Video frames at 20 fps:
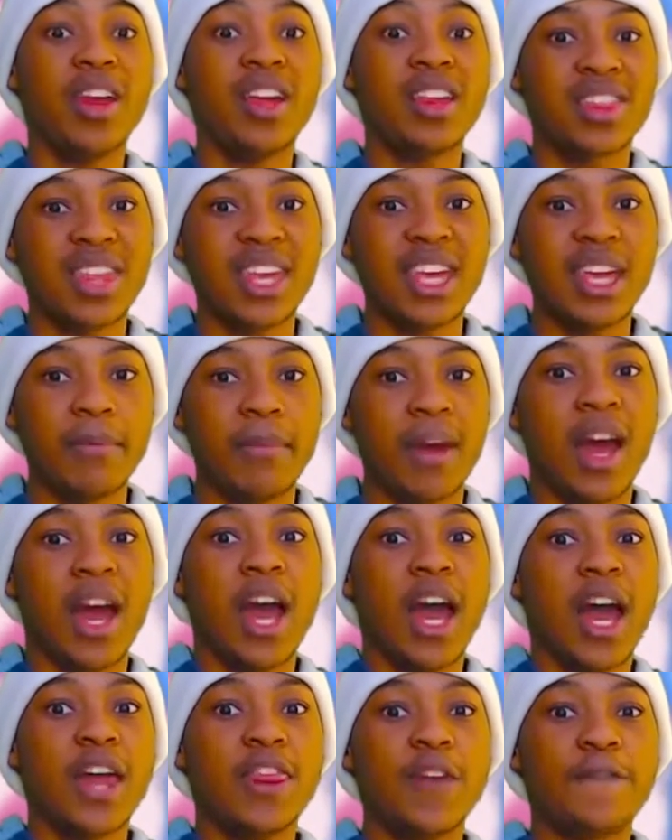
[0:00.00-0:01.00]
theme
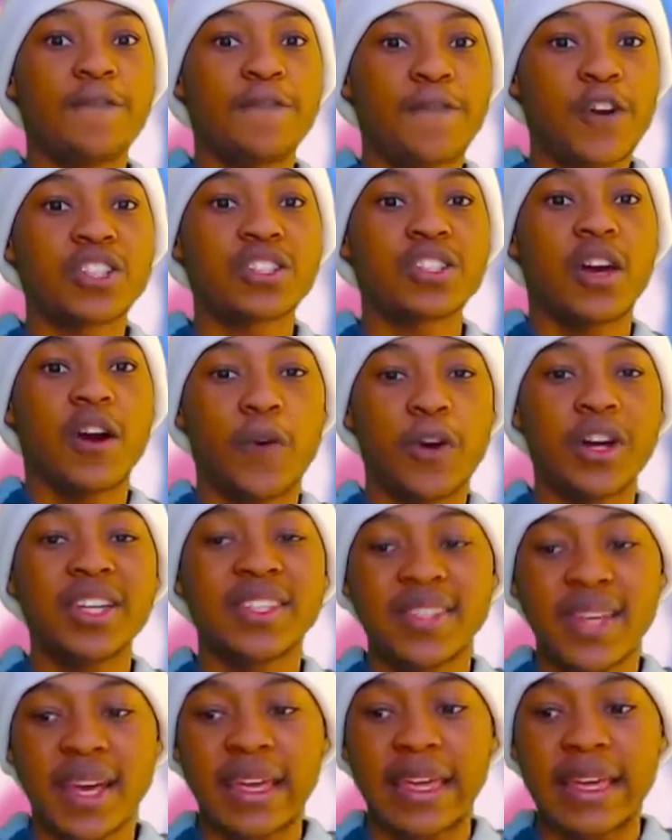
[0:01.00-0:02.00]
in the first 40
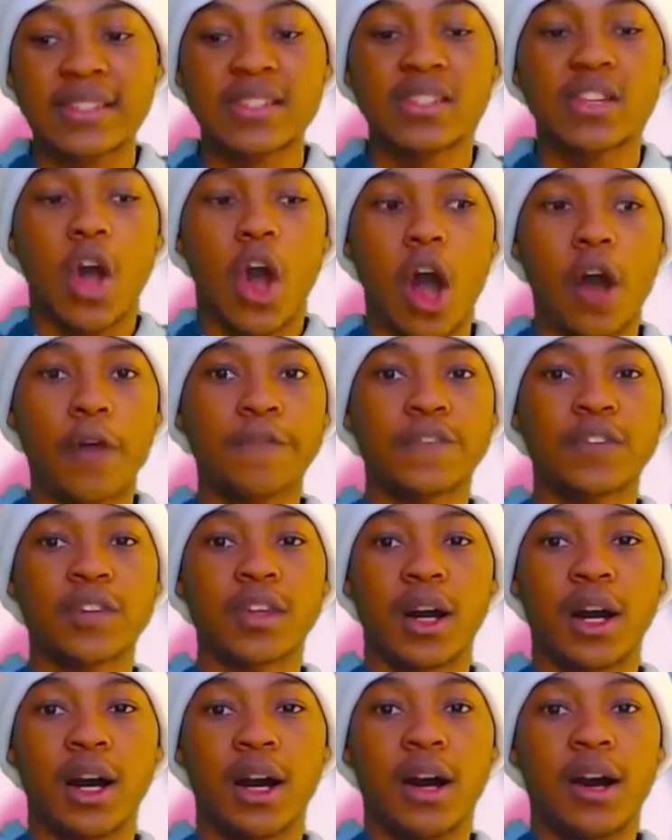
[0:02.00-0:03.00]
seconds
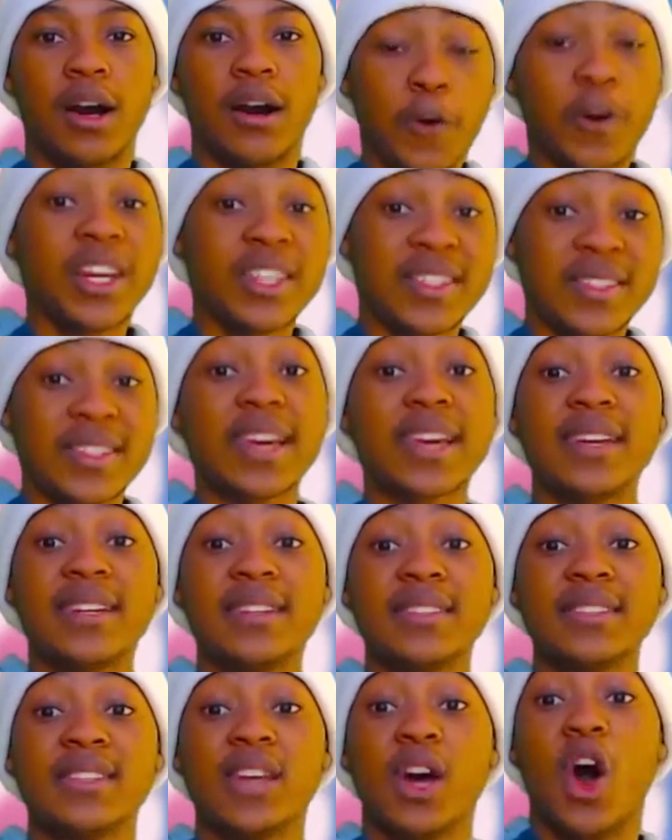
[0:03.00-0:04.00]
after 40
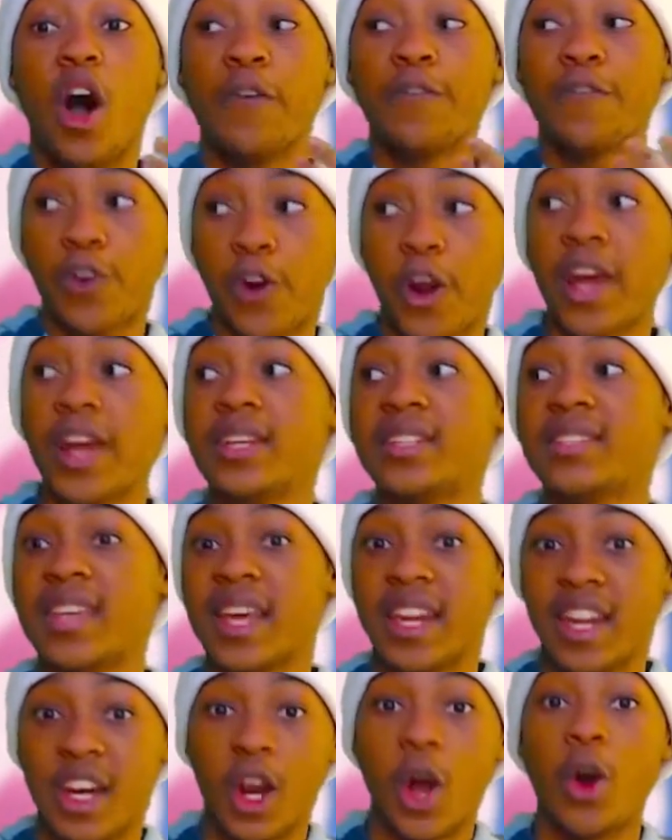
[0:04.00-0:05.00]
seconds of credits
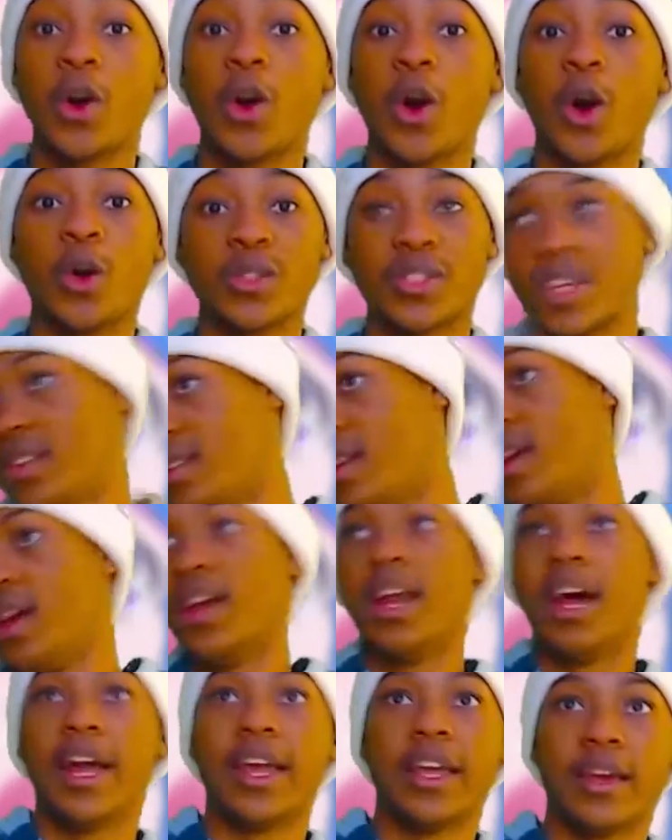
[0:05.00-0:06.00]
and logos and
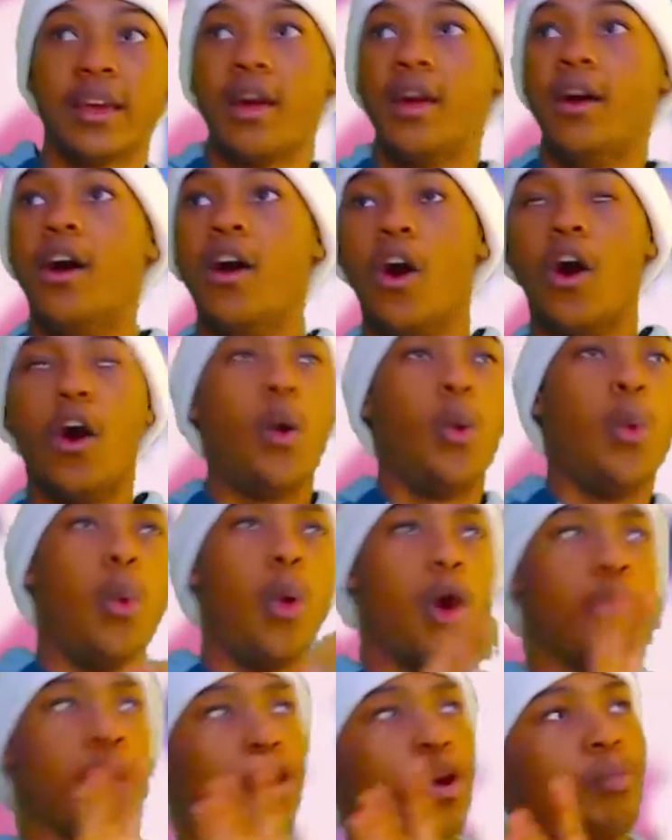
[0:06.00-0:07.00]
like, oh,
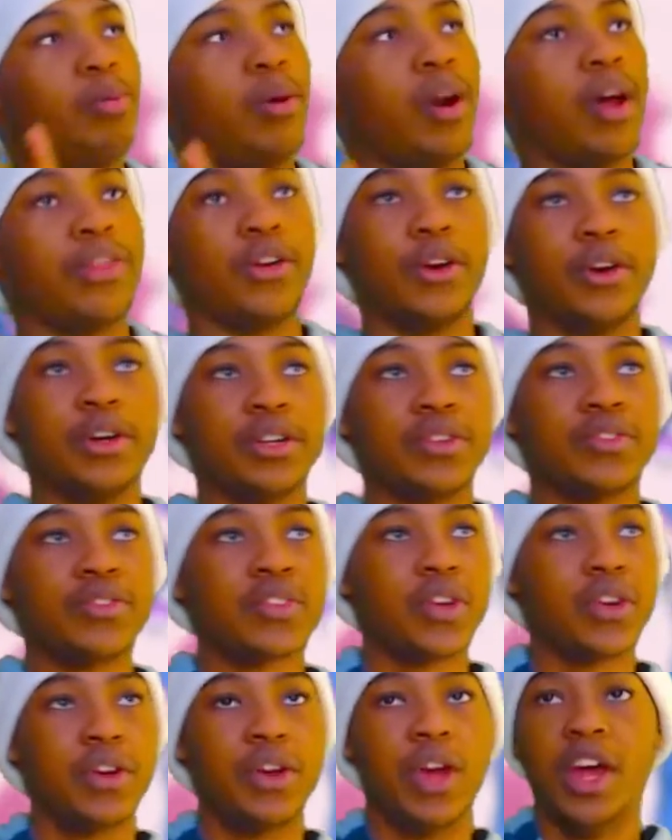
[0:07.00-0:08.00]
Warner Brothers
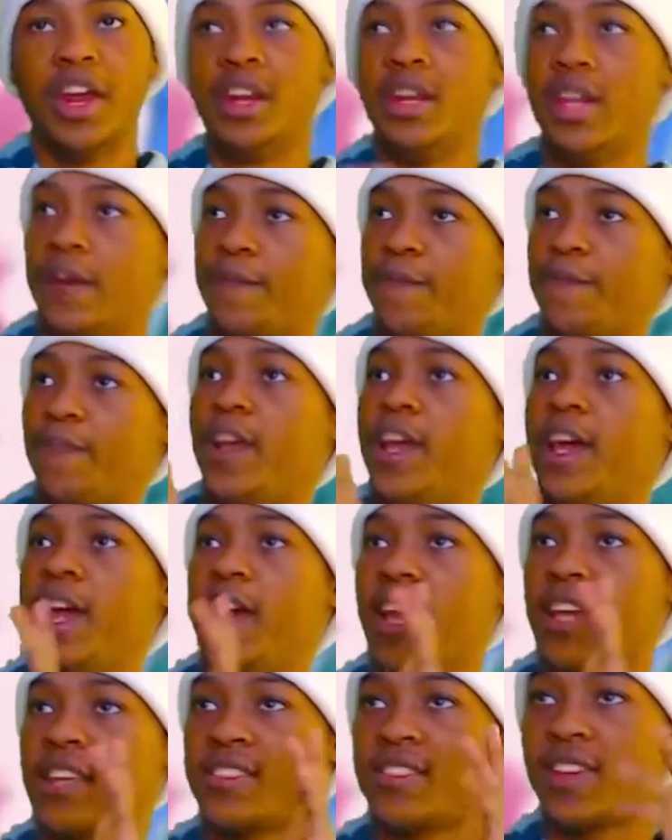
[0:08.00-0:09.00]
and
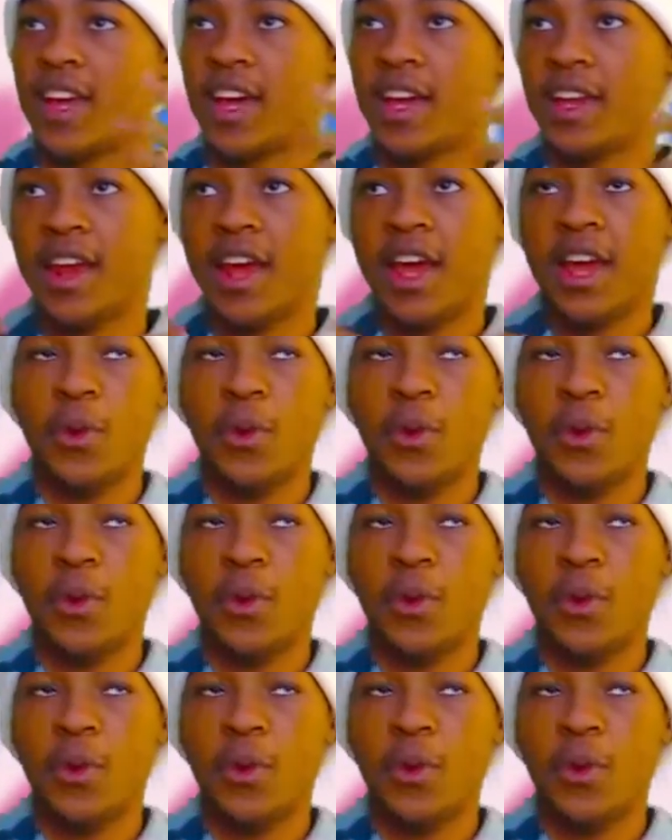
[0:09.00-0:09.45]
Netflix and